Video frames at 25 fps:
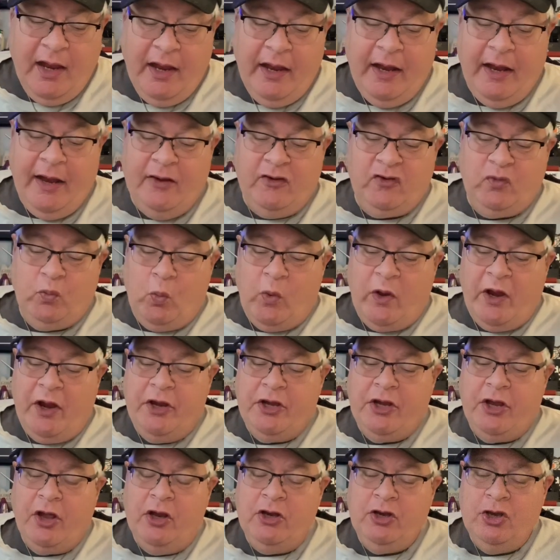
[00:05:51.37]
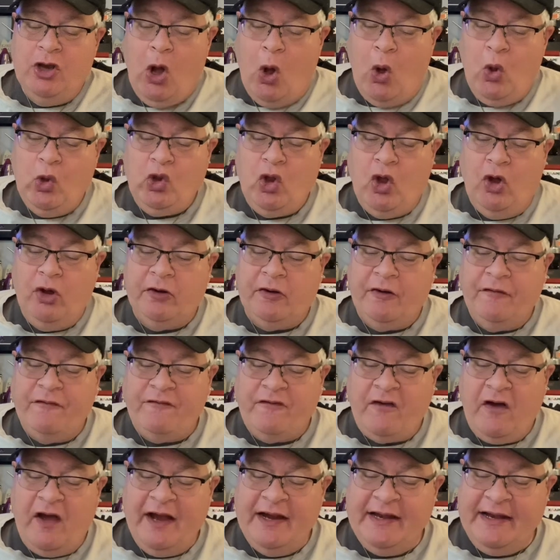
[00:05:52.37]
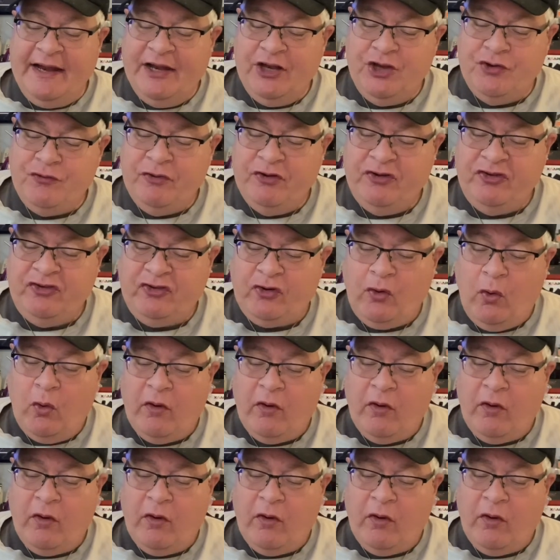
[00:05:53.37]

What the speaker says: and it's where you no longer find interest